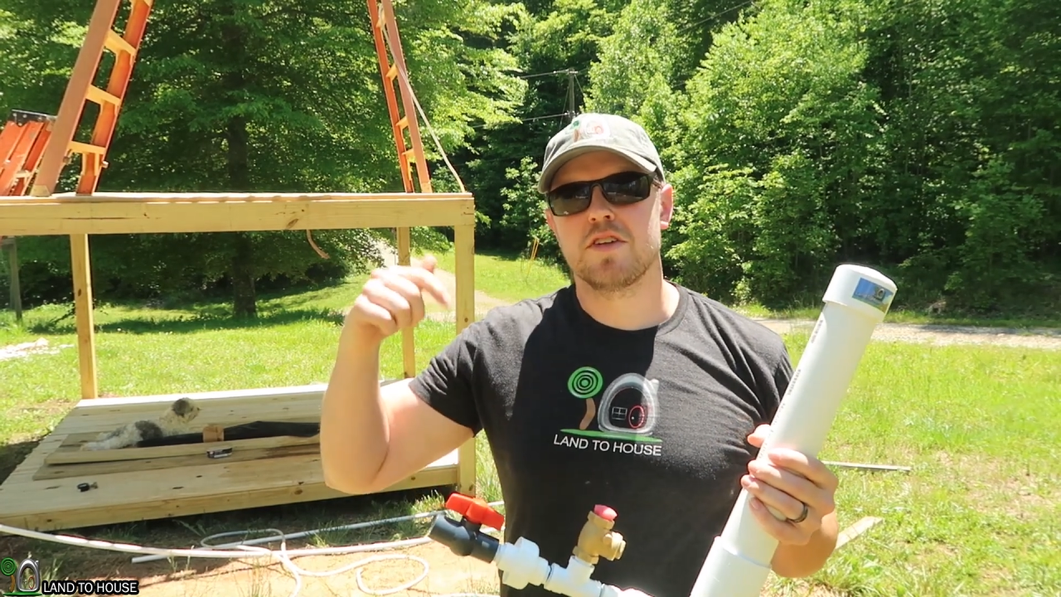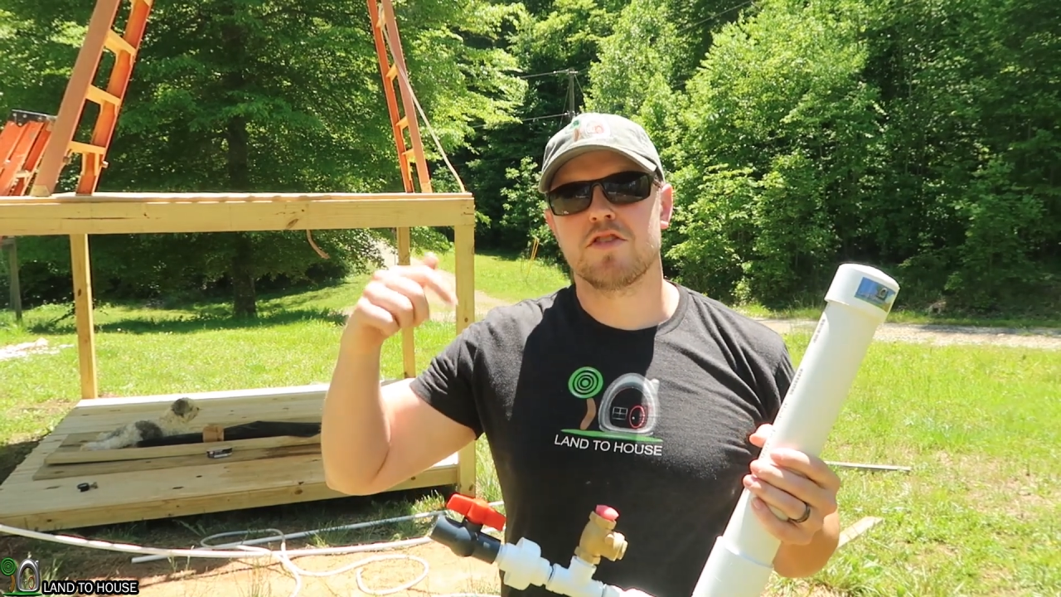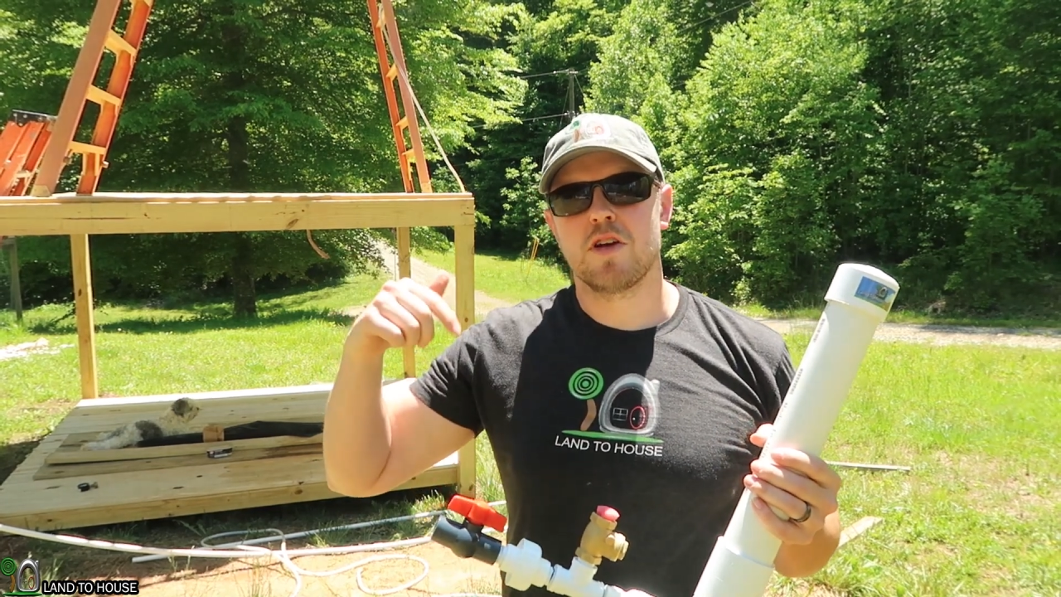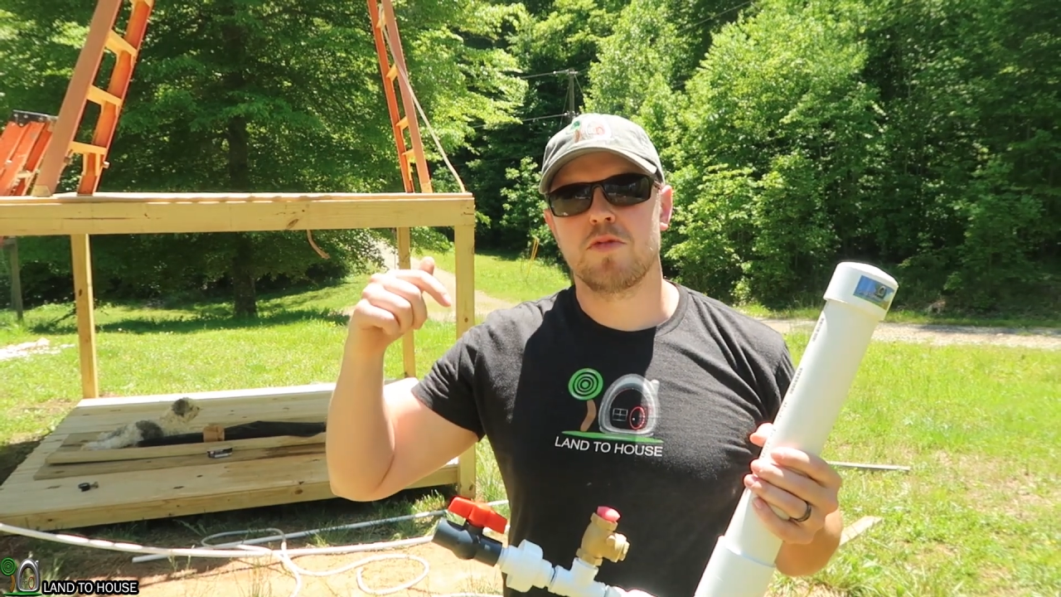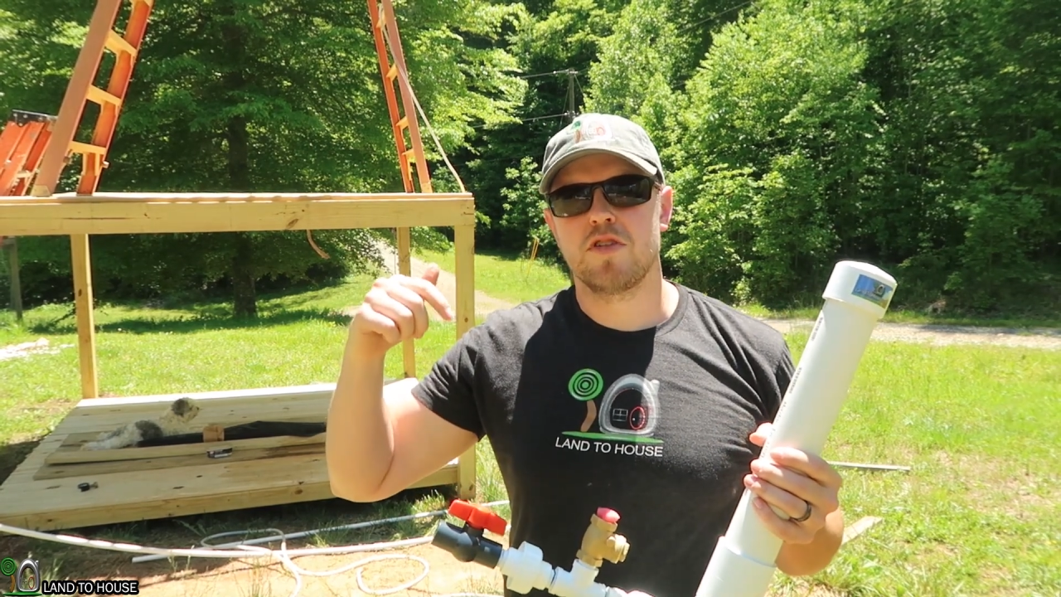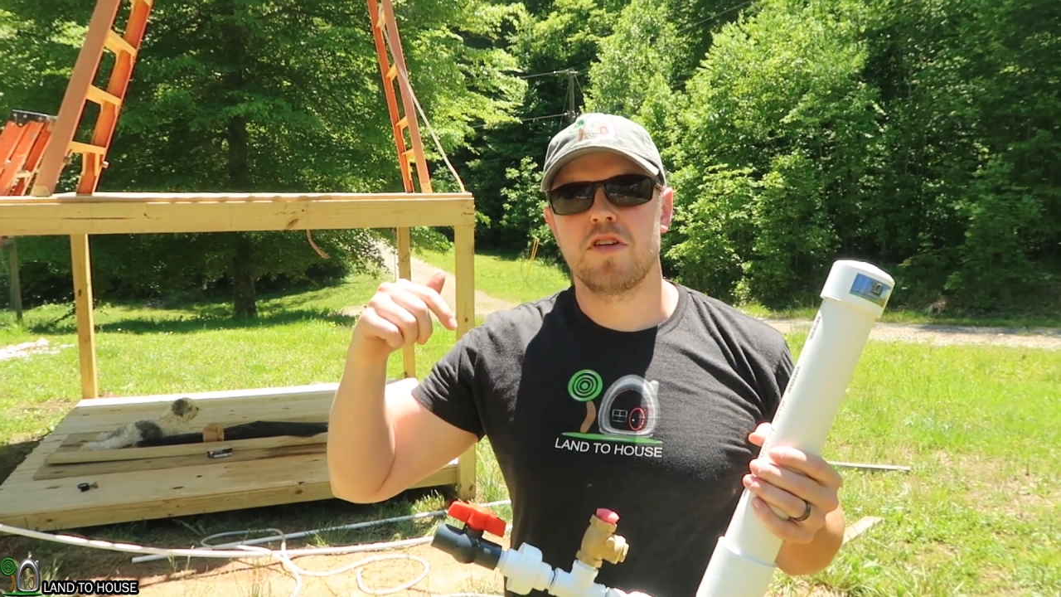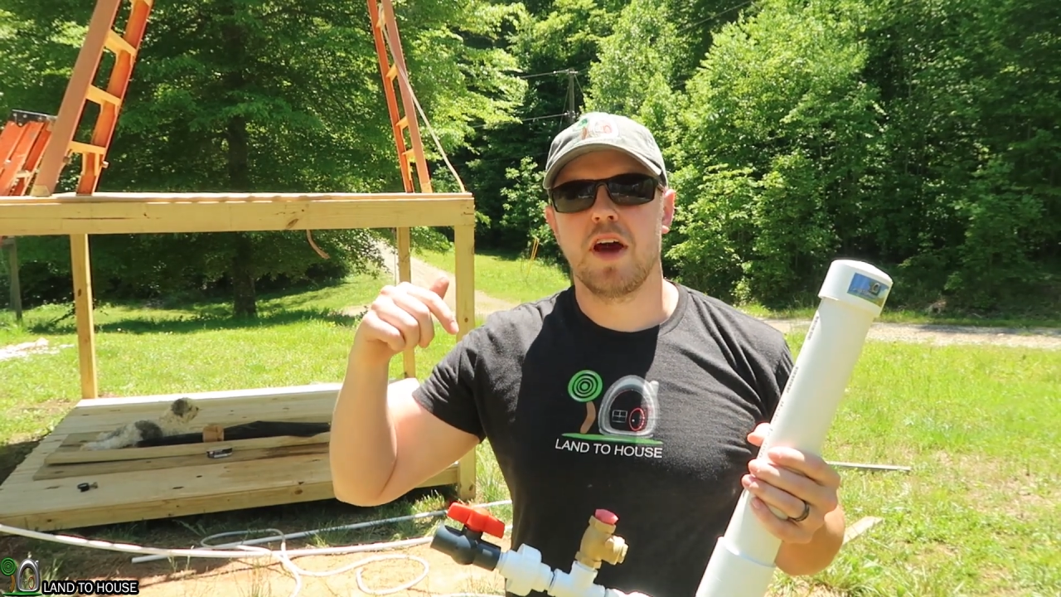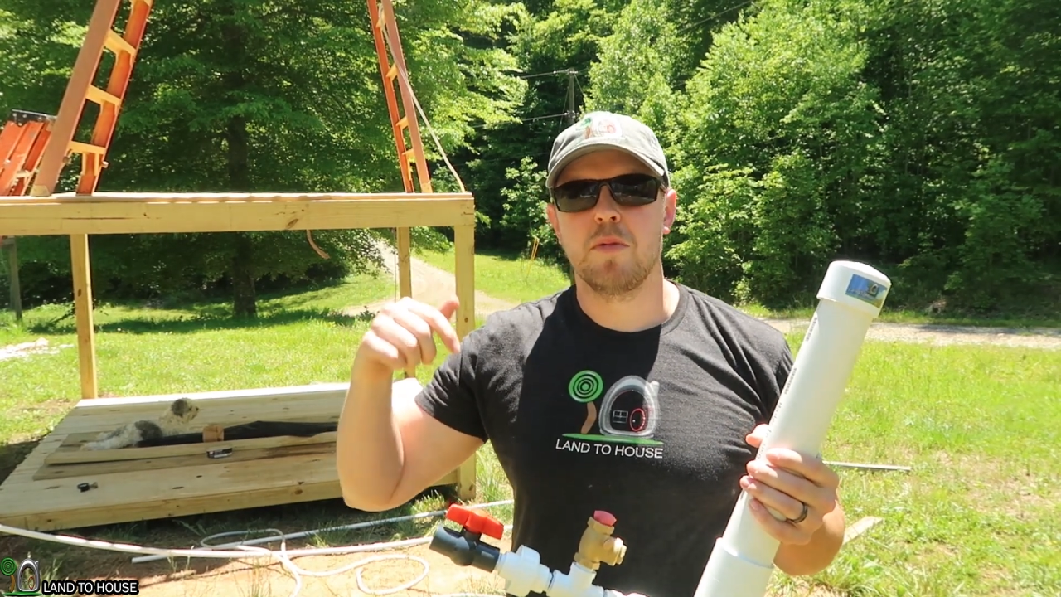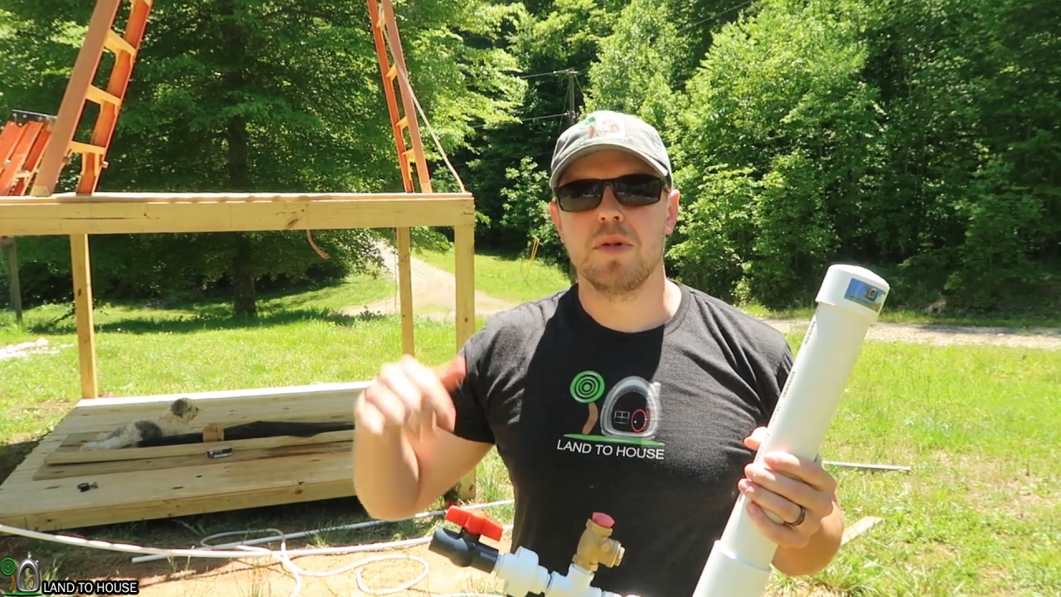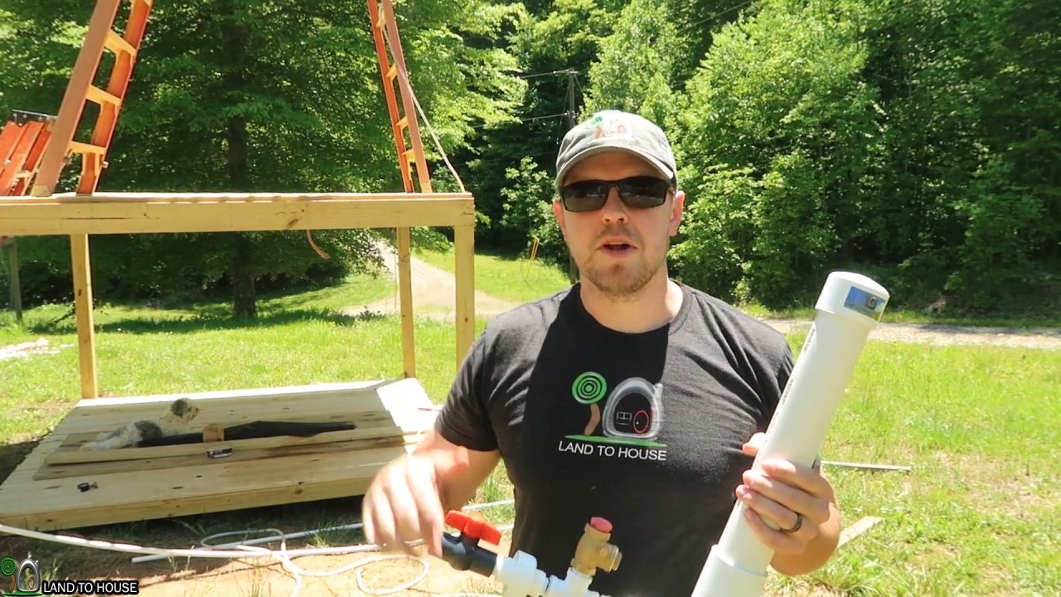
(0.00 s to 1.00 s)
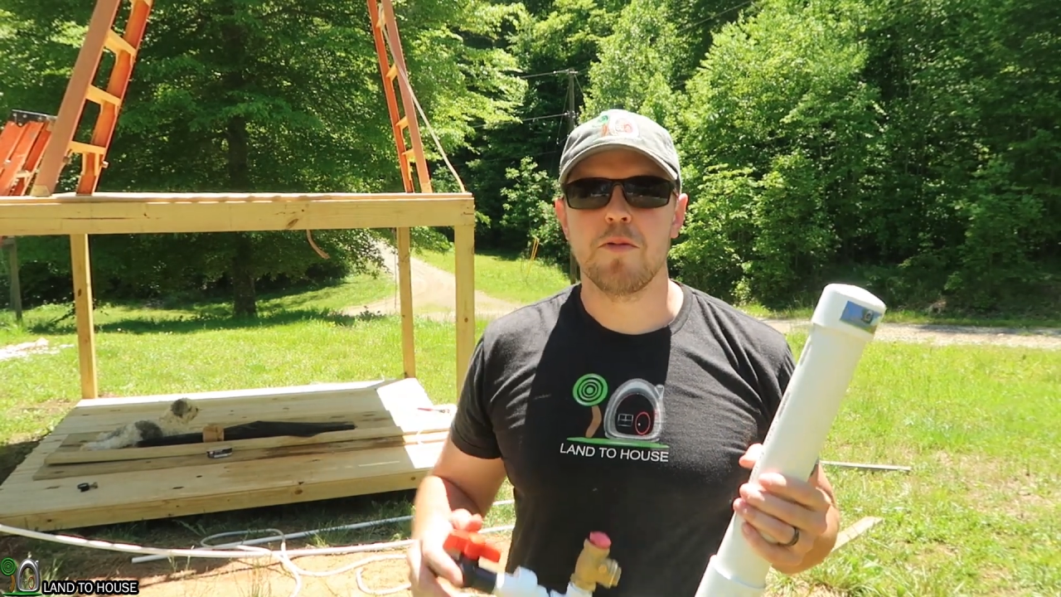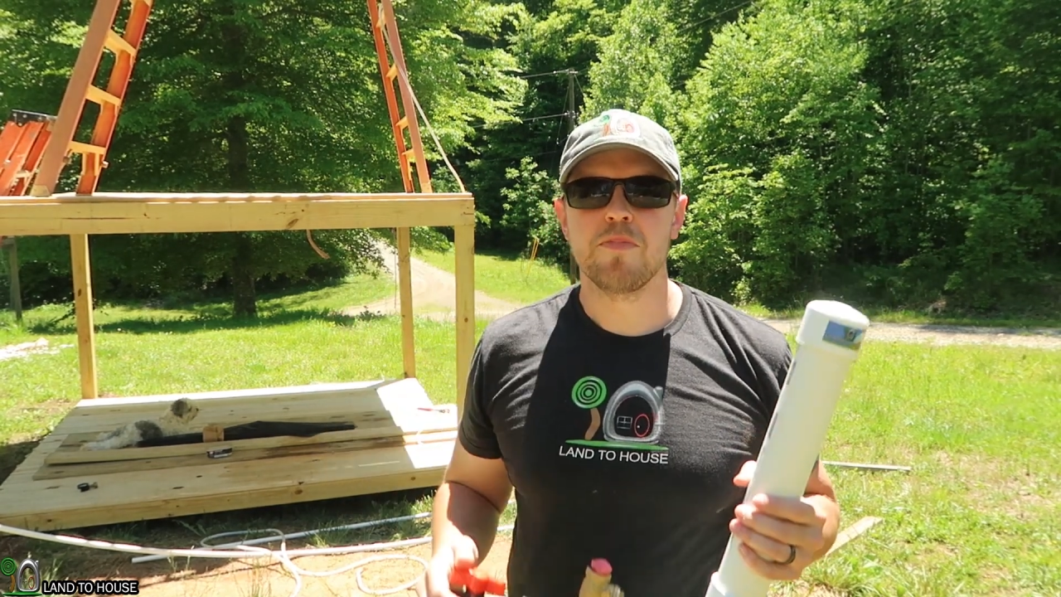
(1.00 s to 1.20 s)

description down below.